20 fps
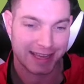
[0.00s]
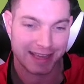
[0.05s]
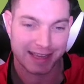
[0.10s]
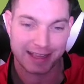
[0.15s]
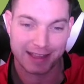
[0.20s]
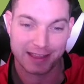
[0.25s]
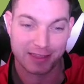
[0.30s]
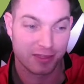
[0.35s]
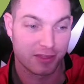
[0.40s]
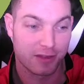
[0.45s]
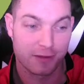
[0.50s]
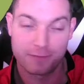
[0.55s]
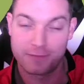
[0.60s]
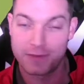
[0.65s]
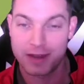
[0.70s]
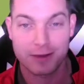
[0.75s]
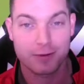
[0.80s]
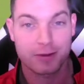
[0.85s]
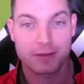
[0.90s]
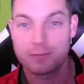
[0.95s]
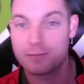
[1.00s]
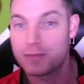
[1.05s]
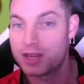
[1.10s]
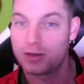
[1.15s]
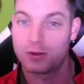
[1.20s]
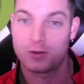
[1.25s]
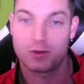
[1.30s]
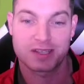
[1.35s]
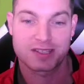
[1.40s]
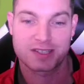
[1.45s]
the very
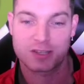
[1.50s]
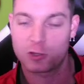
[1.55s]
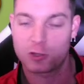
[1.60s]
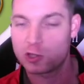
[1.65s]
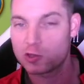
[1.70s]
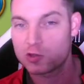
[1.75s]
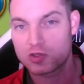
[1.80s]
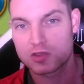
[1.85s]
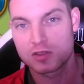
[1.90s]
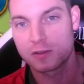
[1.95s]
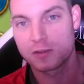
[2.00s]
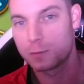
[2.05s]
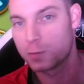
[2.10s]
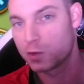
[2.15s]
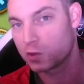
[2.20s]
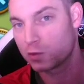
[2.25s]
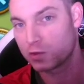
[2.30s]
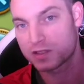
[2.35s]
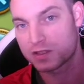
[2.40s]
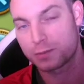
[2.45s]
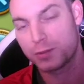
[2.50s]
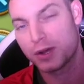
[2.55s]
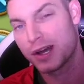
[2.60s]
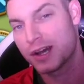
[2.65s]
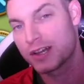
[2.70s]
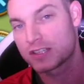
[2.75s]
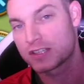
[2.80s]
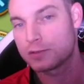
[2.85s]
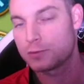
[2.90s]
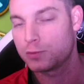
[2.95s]
middle, as close to the middle as
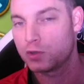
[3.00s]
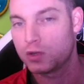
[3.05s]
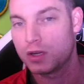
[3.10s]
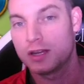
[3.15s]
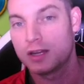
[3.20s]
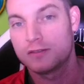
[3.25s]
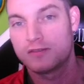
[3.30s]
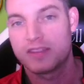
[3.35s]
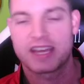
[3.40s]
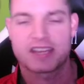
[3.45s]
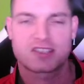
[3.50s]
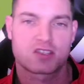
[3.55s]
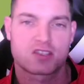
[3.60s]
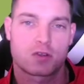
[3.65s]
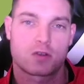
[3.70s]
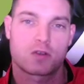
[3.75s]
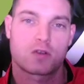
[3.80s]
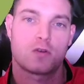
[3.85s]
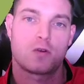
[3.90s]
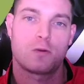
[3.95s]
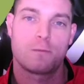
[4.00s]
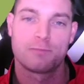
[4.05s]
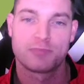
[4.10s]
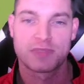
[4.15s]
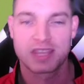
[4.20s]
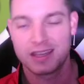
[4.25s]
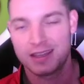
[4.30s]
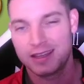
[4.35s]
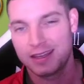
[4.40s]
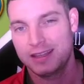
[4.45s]
possible of that circle,
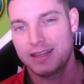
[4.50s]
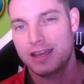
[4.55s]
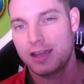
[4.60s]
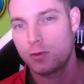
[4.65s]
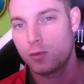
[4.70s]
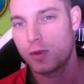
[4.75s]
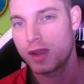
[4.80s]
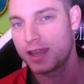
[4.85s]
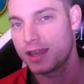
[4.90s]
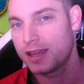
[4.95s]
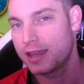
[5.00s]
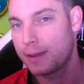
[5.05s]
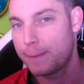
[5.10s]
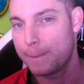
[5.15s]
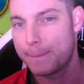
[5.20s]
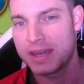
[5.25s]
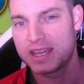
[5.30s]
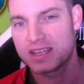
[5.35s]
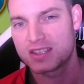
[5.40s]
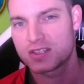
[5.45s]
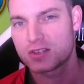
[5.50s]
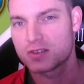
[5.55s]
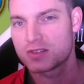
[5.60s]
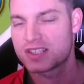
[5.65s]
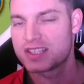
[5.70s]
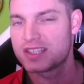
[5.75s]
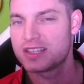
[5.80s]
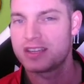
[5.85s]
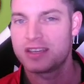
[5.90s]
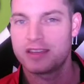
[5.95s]
and that way it makes your
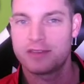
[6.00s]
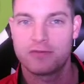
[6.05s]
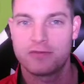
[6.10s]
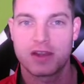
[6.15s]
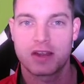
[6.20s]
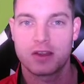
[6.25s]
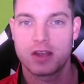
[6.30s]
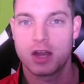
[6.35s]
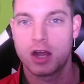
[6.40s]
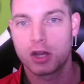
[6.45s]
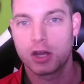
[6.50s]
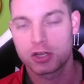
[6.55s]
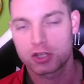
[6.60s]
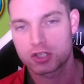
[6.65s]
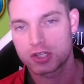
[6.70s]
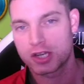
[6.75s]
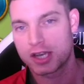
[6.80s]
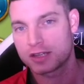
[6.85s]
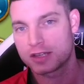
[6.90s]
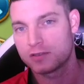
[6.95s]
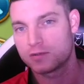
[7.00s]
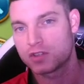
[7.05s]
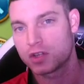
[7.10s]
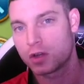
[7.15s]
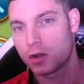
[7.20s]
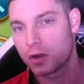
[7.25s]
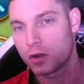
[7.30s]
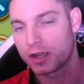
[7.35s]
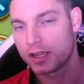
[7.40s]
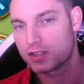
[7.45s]
city a very unattractive
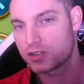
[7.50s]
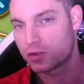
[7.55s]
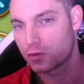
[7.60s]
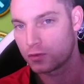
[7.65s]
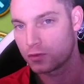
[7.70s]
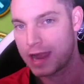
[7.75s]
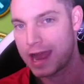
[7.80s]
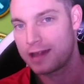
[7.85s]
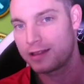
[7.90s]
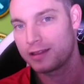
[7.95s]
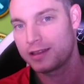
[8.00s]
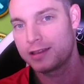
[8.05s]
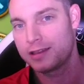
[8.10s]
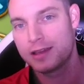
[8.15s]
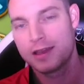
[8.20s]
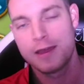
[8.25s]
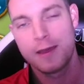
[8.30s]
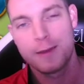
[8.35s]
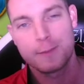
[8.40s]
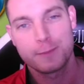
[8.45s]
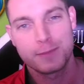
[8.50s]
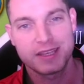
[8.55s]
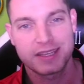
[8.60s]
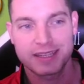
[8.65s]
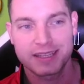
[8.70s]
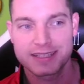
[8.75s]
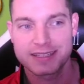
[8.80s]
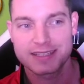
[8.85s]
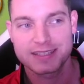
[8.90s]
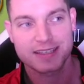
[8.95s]
target to rally,
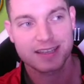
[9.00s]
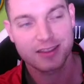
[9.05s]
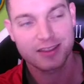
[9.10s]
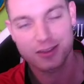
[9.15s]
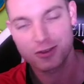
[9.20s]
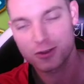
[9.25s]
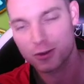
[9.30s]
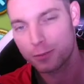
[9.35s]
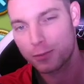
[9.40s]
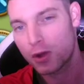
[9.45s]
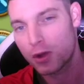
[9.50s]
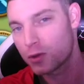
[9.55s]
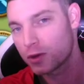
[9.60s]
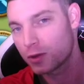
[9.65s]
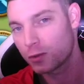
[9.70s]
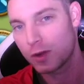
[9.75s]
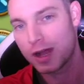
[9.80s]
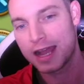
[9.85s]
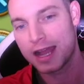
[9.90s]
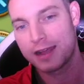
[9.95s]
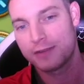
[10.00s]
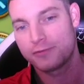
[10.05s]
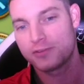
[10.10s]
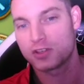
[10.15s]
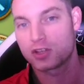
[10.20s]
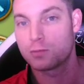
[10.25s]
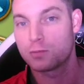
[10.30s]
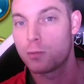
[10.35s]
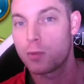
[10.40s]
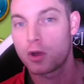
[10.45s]
because your opponent will have
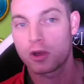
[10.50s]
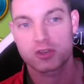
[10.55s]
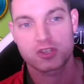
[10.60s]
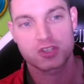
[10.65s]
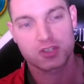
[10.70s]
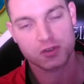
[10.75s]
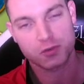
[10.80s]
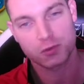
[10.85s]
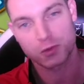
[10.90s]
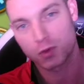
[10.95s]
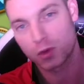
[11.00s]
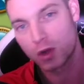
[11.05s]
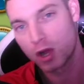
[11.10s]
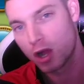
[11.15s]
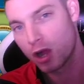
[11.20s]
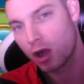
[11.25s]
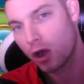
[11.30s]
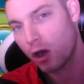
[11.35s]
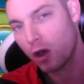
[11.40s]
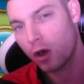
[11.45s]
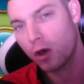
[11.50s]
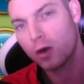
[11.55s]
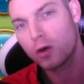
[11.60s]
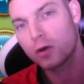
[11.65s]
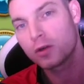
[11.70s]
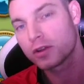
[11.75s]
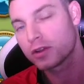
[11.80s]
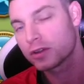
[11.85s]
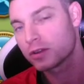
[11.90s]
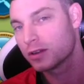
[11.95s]
to march through
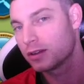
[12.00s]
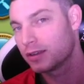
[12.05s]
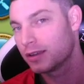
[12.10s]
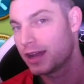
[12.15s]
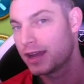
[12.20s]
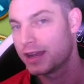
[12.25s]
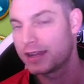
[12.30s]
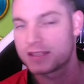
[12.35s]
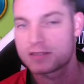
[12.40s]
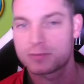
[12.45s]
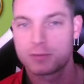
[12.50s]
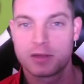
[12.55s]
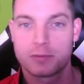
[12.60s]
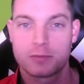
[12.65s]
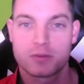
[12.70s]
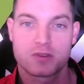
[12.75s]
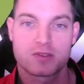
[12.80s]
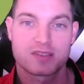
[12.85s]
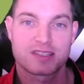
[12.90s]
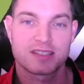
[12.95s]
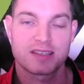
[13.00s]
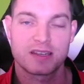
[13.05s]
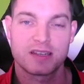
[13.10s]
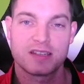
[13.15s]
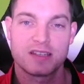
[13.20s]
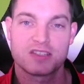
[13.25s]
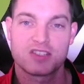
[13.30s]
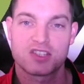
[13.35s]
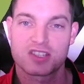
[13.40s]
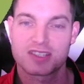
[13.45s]
all your alliance members'
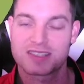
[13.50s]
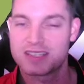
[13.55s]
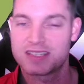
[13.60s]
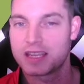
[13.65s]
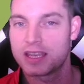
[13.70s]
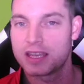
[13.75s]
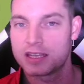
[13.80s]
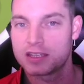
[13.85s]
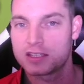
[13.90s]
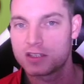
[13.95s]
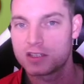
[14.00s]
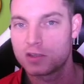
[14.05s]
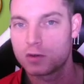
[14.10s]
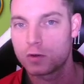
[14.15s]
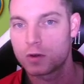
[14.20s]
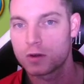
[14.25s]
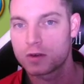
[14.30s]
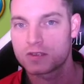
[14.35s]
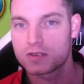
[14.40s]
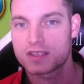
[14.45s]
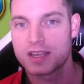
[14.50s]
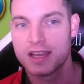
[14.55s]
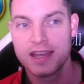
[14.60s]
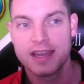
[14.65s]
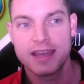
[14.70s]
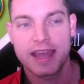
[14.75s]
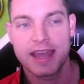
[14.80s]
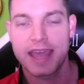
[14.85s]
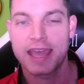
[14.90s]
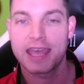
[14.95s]
cities just to get to yours,
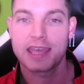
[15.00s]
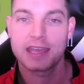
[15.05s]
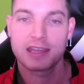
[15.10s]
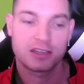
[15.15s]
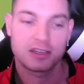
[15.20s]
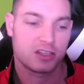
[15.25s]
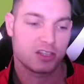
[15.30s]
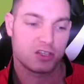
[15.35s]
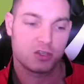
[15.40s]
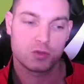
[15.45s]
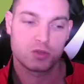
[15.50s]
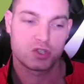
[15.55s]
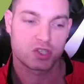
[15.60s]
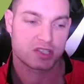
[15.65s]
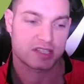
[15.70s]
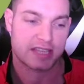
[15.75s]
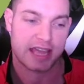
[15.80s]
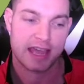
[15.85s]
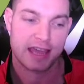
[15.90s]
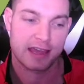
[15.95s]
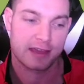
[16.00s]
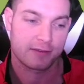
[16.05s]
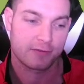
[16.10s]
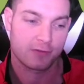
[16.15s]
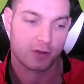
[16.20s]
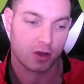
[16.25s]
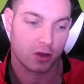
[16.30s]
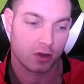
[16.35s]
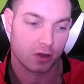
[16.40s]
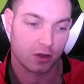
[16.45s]
and you just have
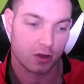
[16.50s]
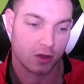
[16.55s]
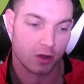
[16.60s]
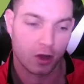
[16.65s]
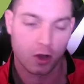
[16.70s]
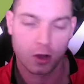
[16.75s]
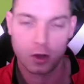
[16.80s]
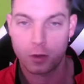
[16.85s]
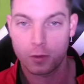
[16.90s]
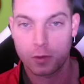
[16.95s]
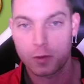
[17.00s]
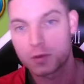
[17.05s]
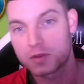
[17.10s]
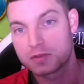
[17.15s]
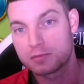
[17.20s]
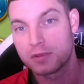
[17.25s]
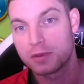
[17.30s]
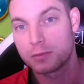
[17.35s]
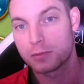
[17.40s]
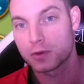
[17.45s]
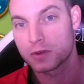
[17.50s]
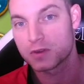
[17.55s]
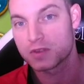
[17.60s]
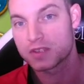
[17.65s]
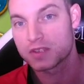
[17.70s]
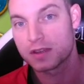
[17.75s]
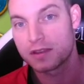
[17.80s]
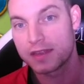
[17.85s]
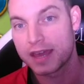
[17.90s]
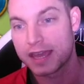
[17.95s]
all those
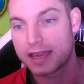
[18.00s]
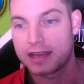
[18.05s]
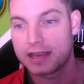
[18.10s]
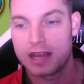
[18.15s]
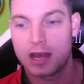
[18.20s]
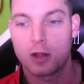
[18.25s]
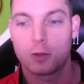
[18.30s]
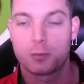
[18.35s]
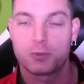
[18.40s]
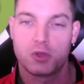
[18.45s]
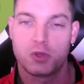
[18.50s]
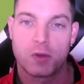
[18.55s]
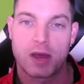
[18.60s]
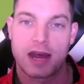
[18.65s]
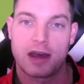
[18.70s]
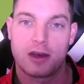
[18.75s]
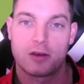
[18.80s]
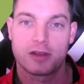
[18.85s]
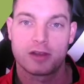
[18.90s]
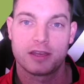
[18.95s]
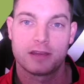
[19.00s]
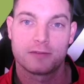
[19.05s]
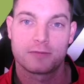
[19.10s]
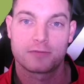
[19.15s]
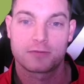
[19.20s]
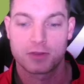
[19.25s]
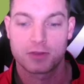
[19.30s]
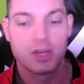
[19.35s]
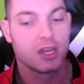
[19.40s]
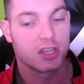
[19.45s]
members that can help you out
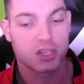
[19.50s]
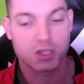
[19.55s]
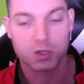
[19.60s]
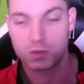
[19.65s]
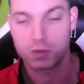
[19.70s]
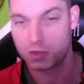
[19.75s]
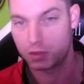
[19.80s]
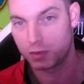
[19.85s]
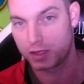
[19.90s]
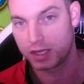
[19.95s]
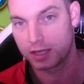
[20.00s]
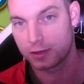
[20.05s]
if you do get